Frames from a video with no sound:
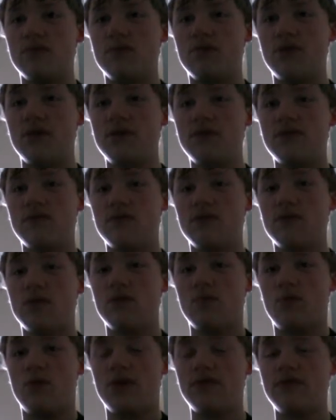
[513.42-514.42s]
One
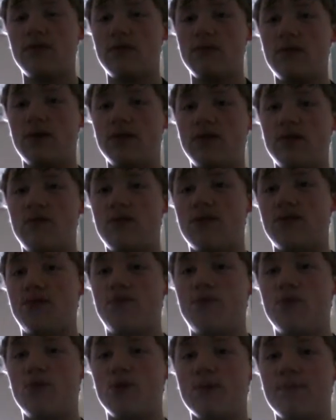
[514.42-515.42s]
time I did it with
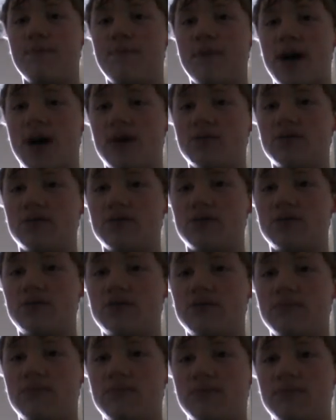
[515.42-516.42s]
4
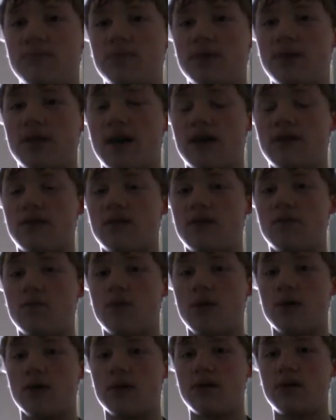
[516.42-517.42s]
Bowsers, but that didn't
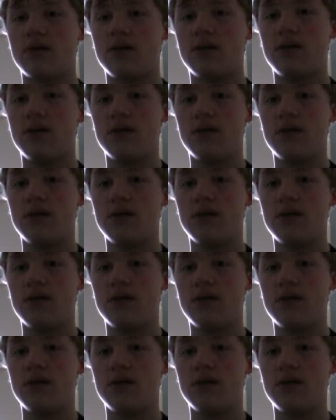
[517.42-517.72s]
work.